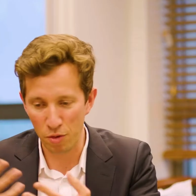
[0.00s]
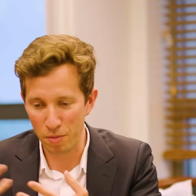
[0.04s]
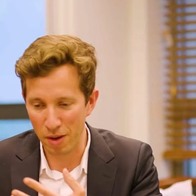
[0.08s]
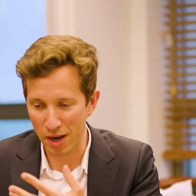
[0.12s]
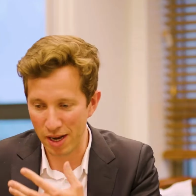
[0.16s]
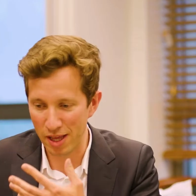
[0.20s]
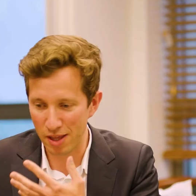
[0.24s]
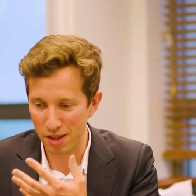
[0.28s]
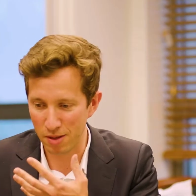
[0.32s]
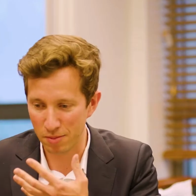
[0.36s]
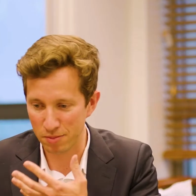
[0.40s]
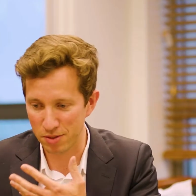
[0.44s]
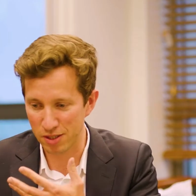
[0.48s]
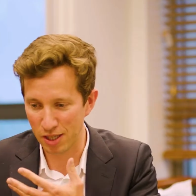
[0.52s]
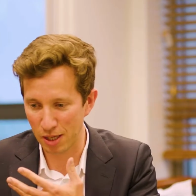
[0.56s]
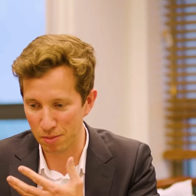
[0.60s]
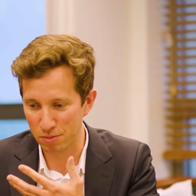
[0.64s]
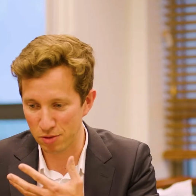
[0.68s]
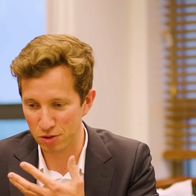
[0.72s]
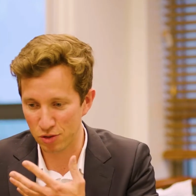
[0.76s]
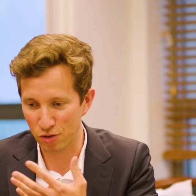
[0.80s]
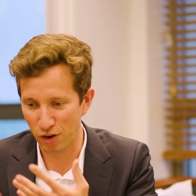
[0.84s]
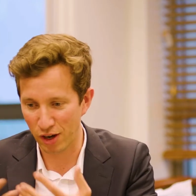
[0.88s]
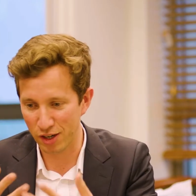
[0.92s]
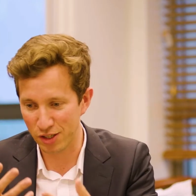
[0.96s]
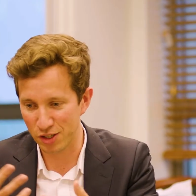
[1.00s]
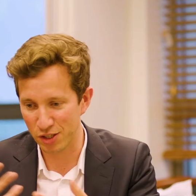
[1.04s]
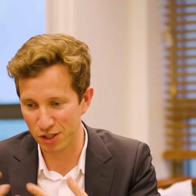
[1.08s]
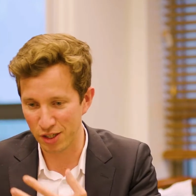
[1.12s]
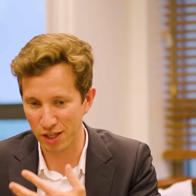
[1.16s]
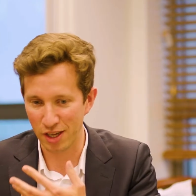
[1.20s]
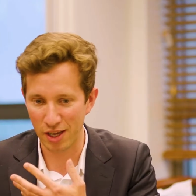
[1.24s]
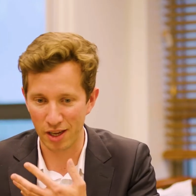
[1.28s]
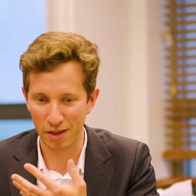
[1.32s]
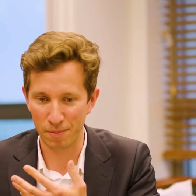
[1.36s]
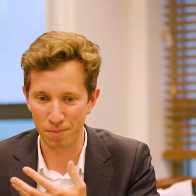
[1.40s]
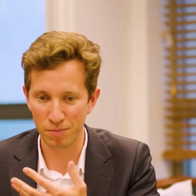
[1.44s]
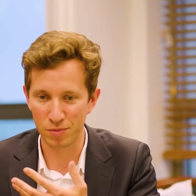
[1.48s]
many of them seem structured
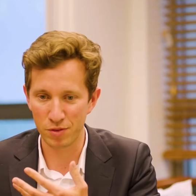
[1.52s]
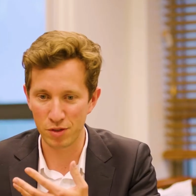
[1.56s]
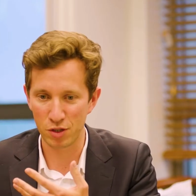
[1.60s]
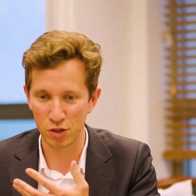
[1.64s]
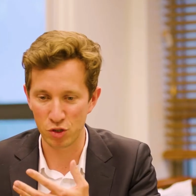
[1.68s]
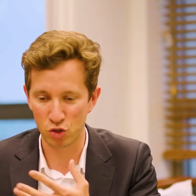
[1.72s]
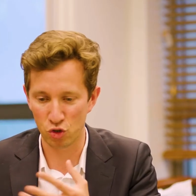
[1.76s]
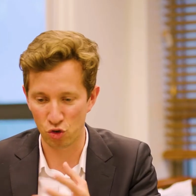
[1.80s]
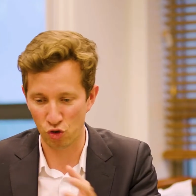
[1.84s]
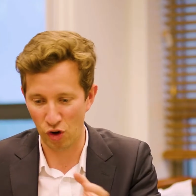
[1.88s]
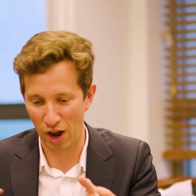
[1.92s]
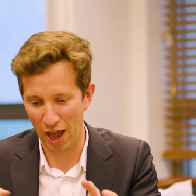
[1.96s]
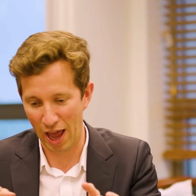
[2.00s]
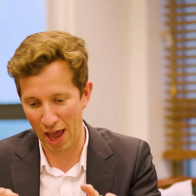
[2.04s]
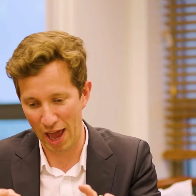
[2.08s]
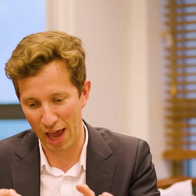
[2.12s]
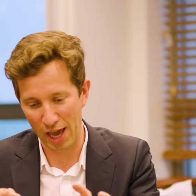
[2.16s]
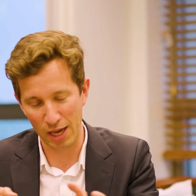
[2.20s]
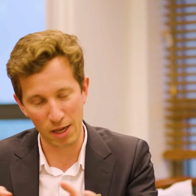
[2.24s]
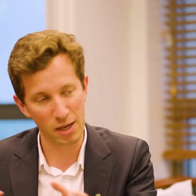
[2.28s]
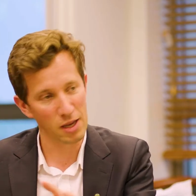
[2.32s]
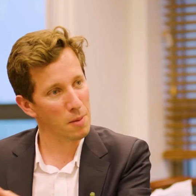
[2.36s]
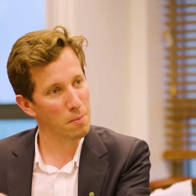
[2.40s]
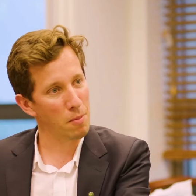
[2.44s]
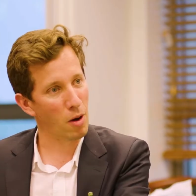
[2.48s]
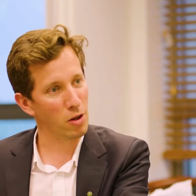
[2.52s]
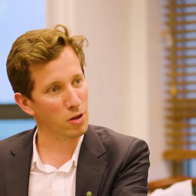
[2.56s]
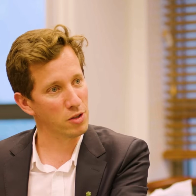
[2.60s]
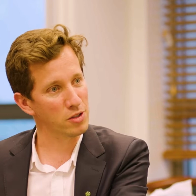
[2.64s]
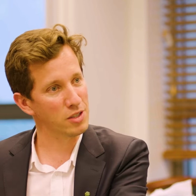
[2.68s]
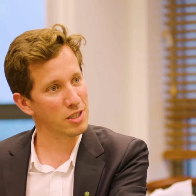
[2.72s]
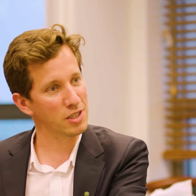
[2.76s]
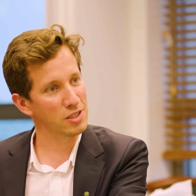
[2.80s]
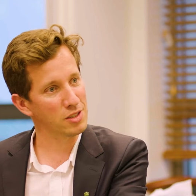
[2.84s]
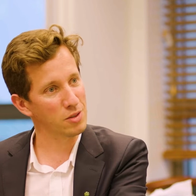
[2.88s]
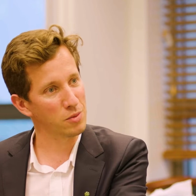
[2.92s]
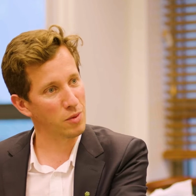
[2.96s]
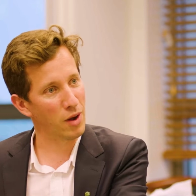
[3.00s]
in to drag
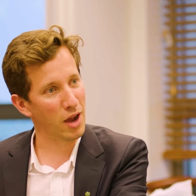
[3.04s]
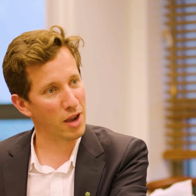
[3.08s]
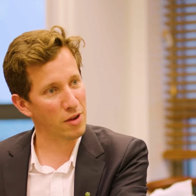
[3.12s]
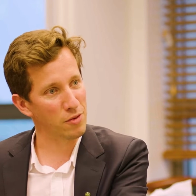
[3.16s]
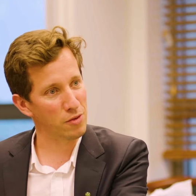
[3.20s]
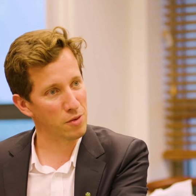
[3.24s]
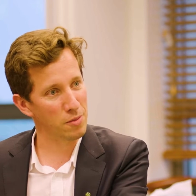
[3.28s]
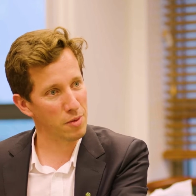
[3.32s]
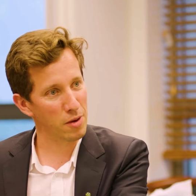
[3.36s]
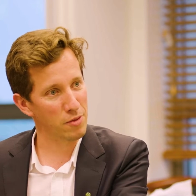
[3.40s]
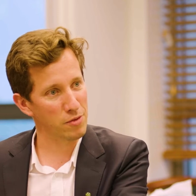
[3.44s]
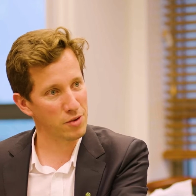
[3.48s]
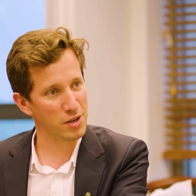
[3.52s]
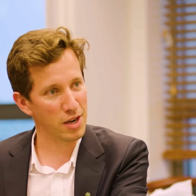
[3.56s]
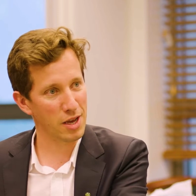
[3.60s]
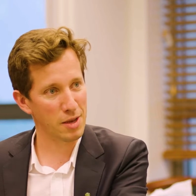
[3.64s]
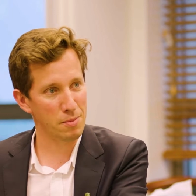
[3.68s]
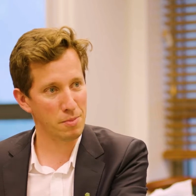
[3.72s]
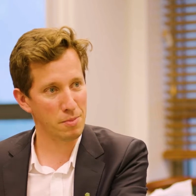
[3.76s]
politics away from everyday